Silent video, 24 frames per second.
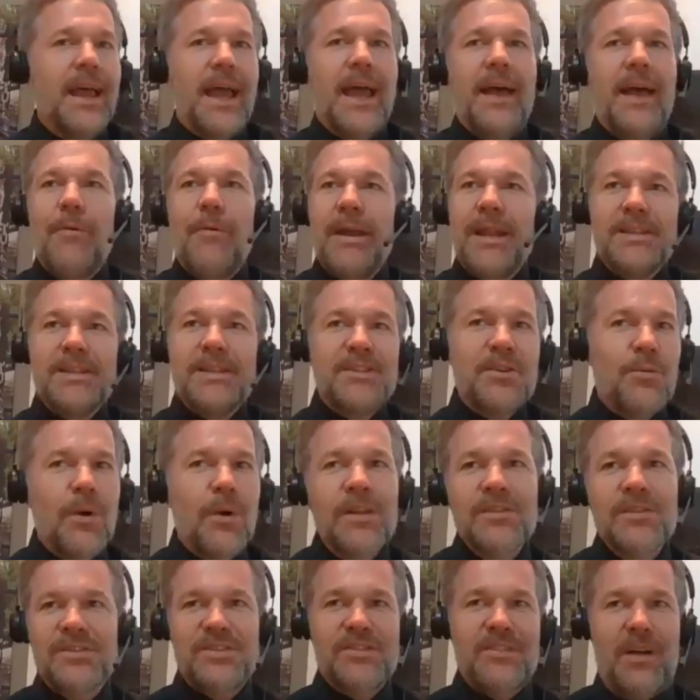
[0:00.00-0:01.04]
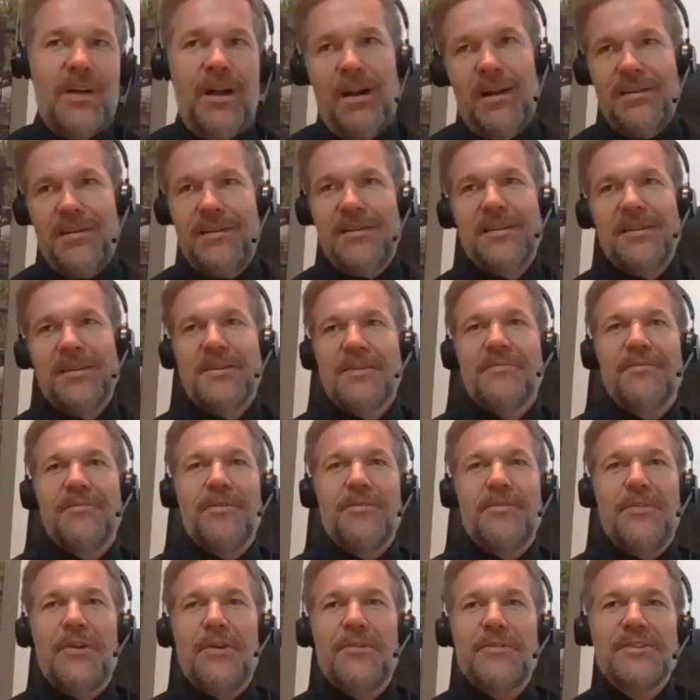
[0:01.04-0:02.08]
And when it's a 1-star
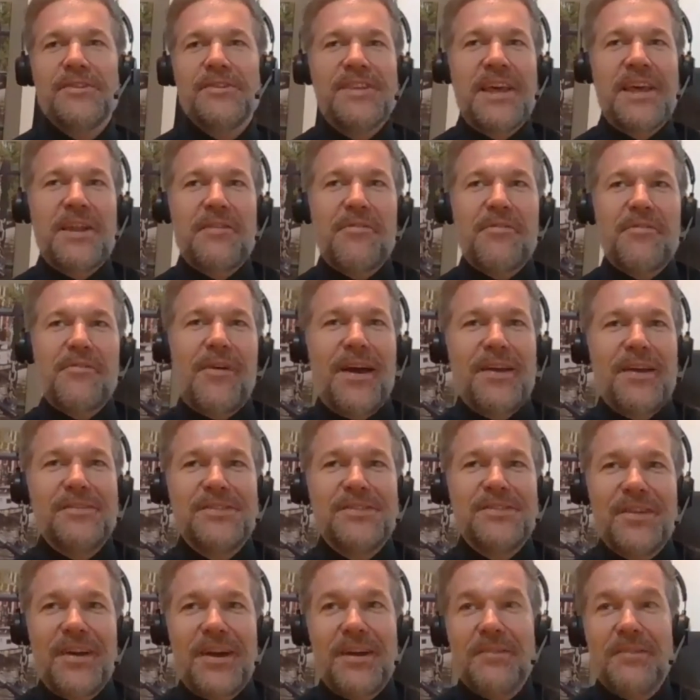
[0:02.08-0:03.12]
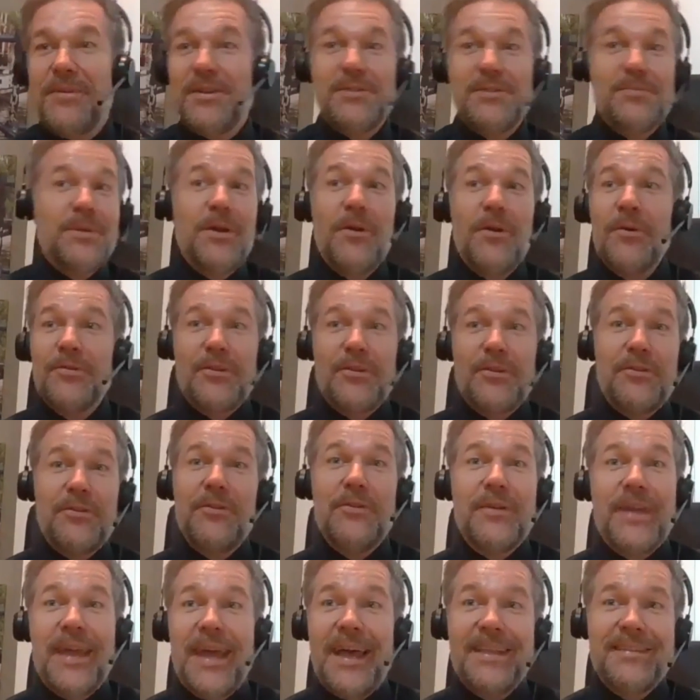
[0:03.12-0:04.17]
review instead of a 5-star, which we also
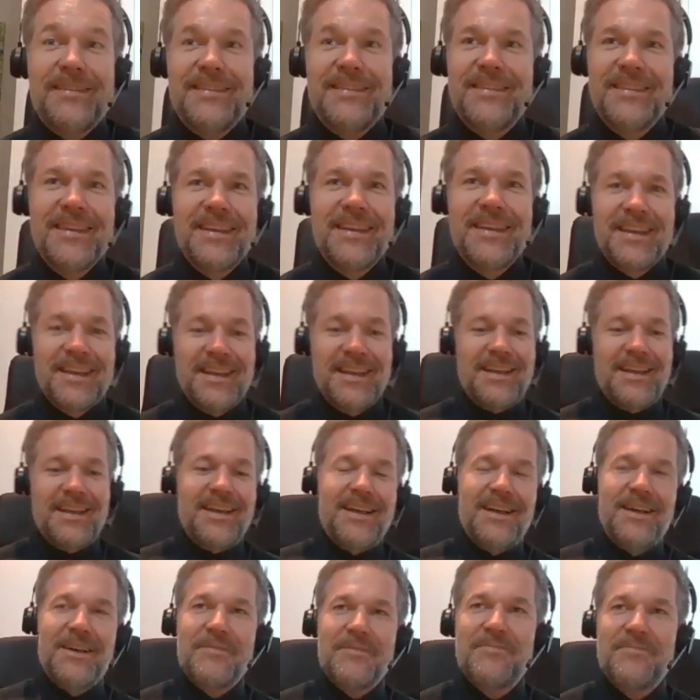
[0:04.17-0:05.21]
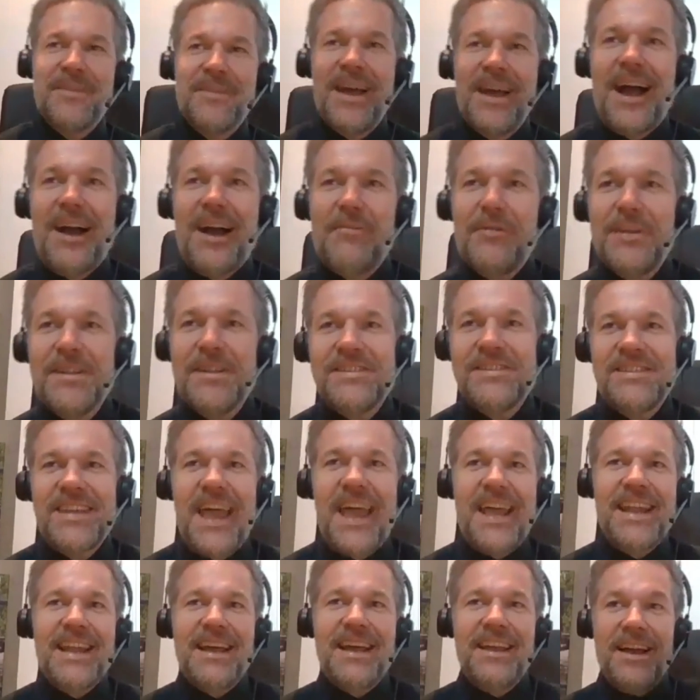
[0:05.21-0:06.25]
do get, I wouldn't
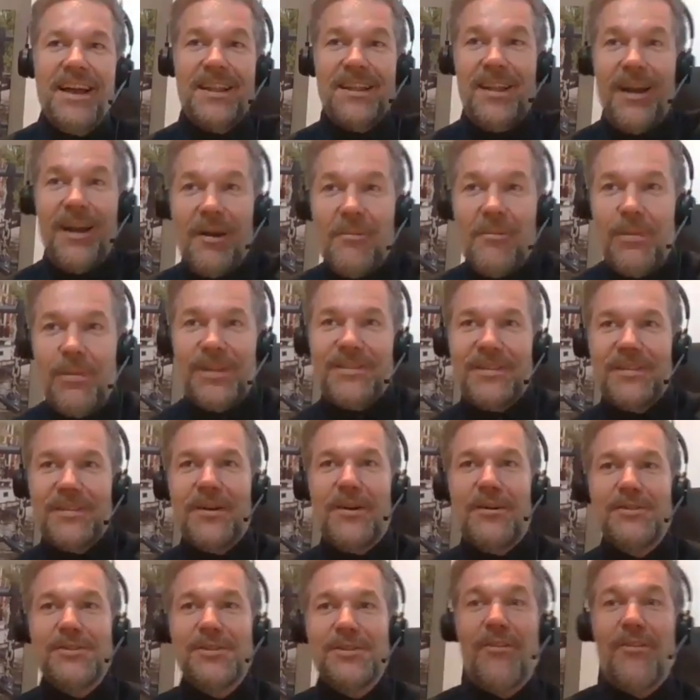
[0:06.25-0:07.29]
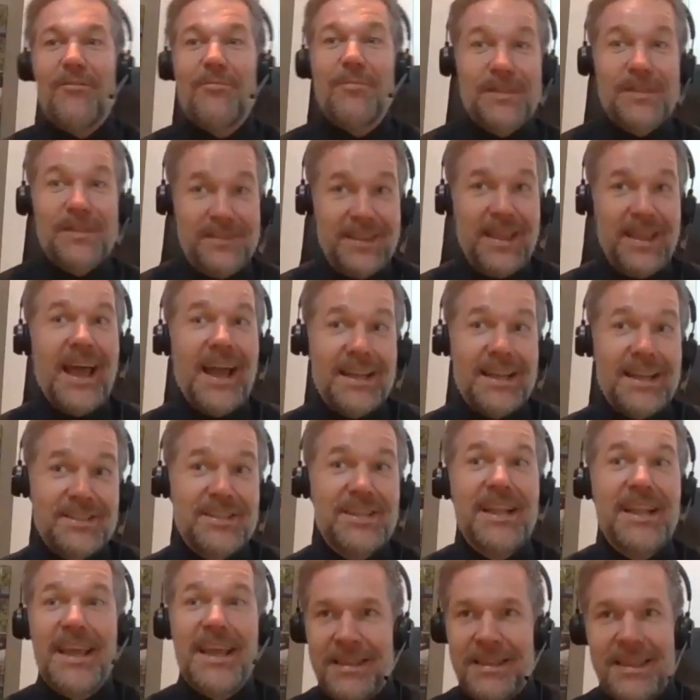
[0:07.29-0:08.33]
say the alarm button goes off, but
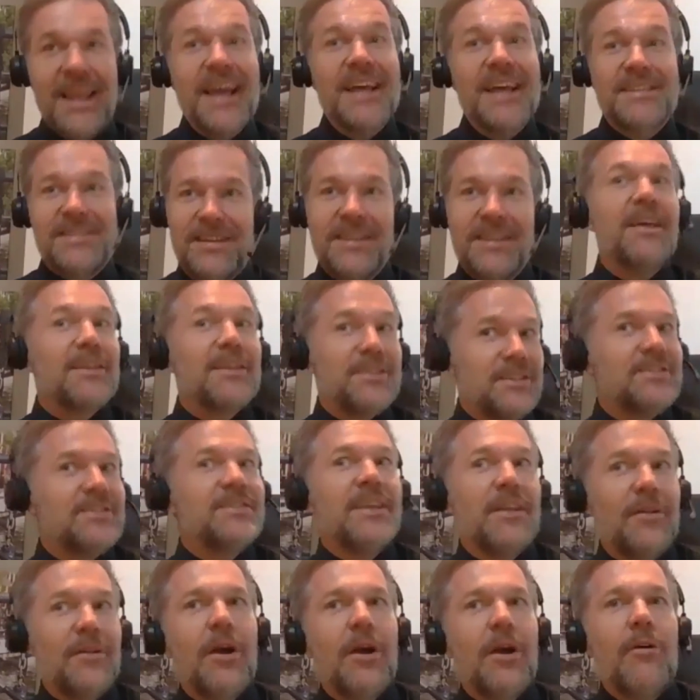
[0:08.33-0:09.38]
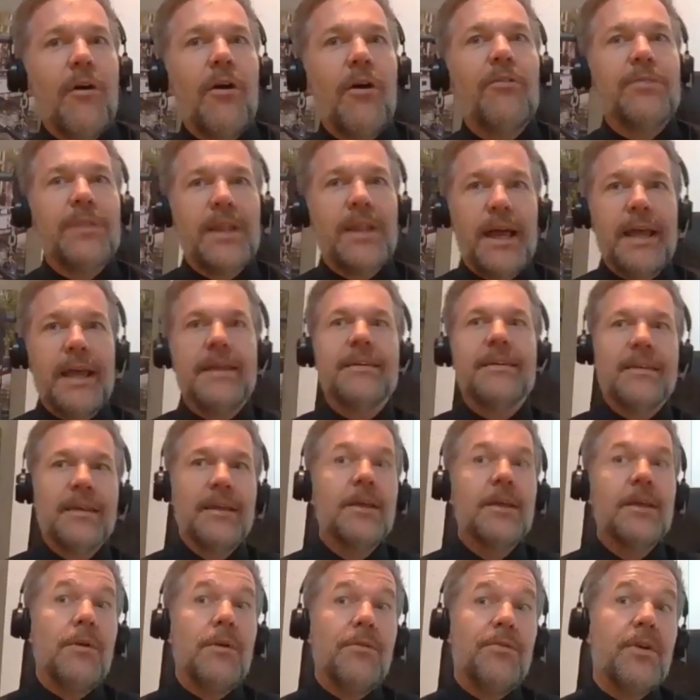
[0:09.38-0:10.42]
actually, yes, it does still go off. Like,
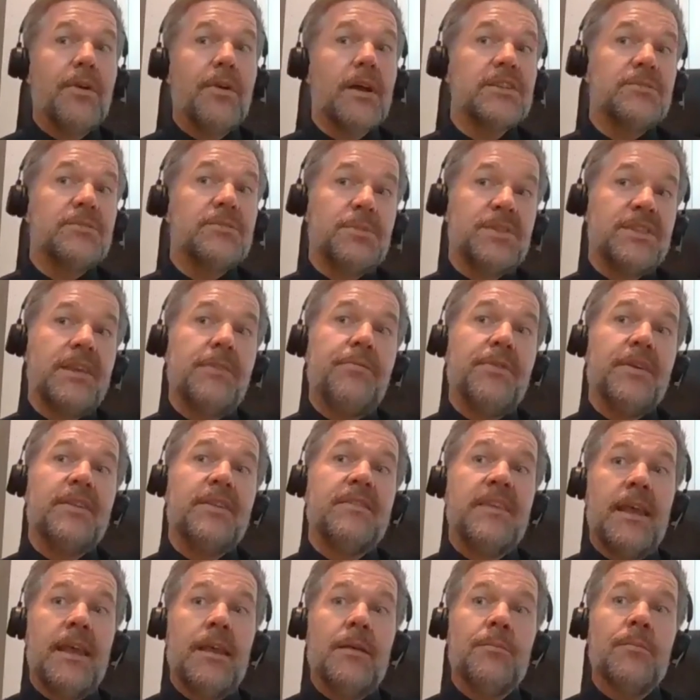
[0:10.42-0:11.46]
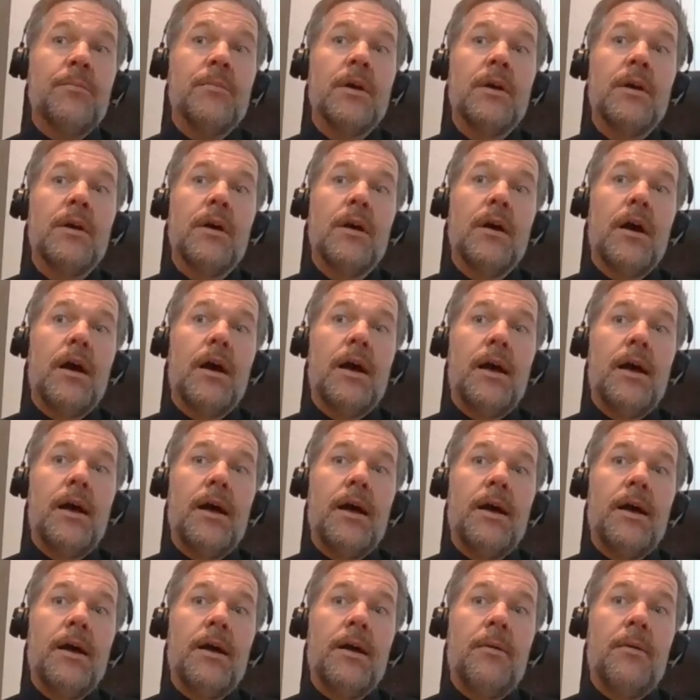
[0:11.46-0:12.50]
we've got a specific team
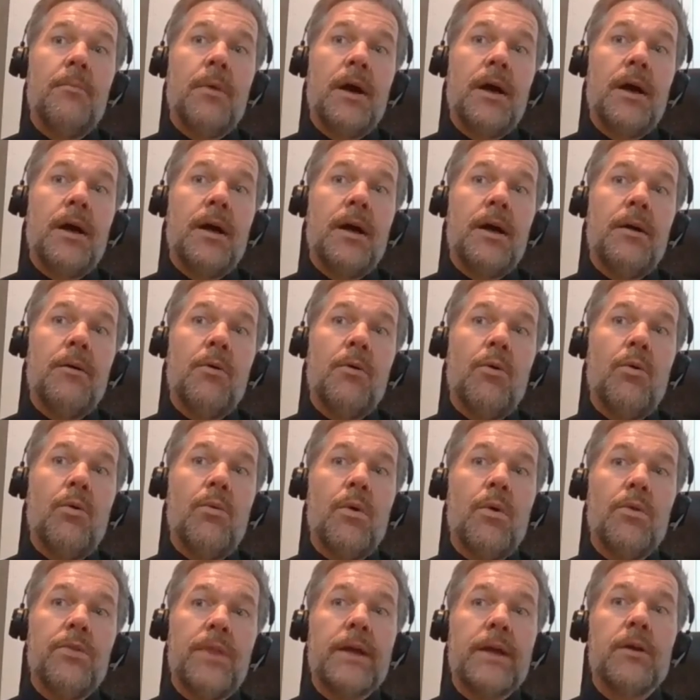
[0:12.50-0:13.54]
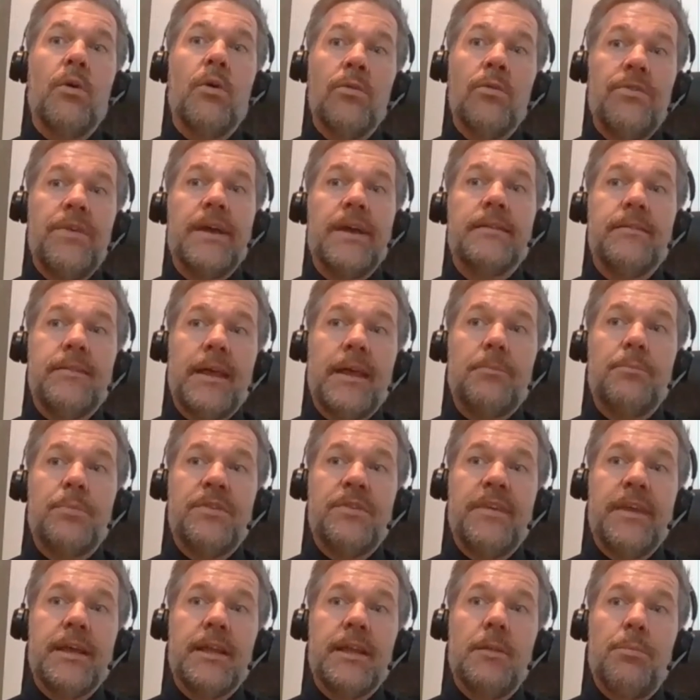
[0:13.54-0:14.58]
who will then contact that
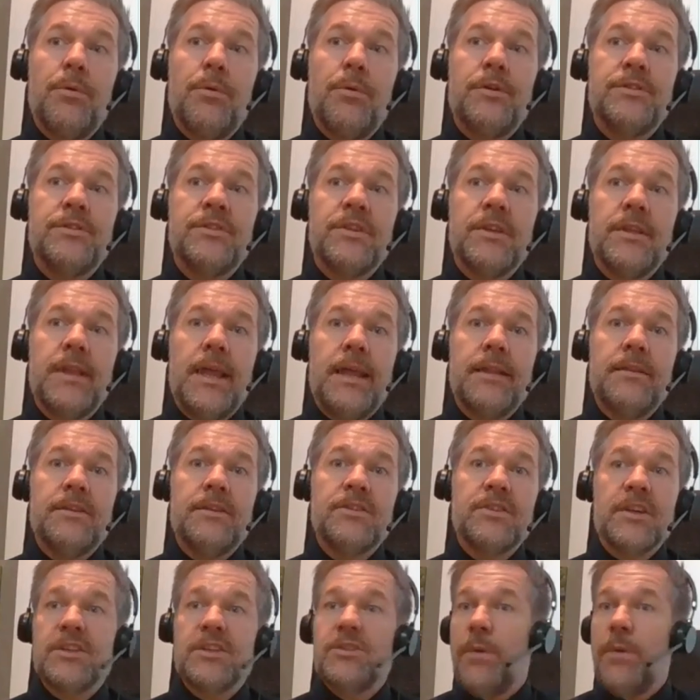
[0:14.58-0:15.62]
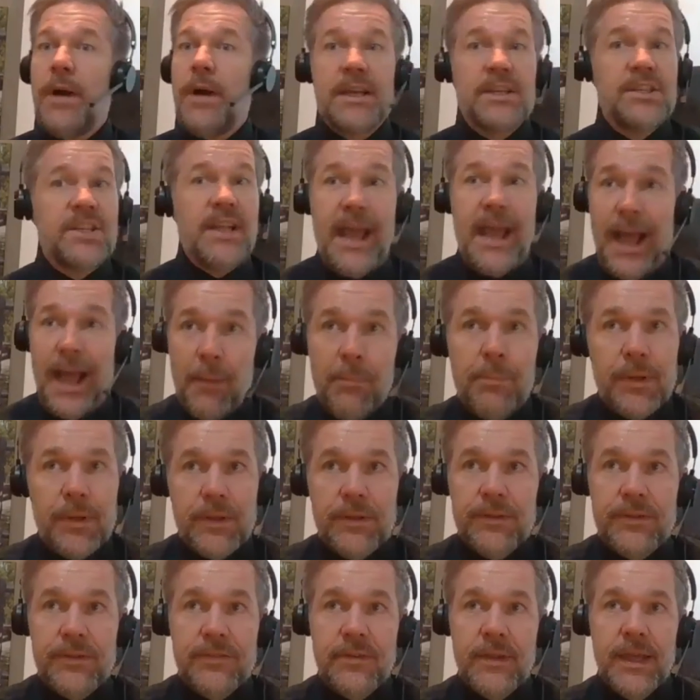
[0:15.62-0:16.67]
particular person and discuss what actually
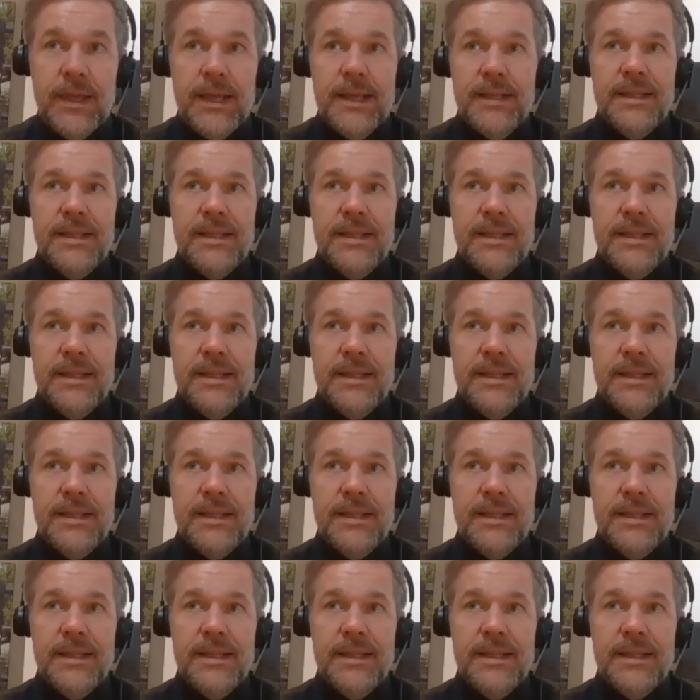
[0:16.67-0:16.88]
happened.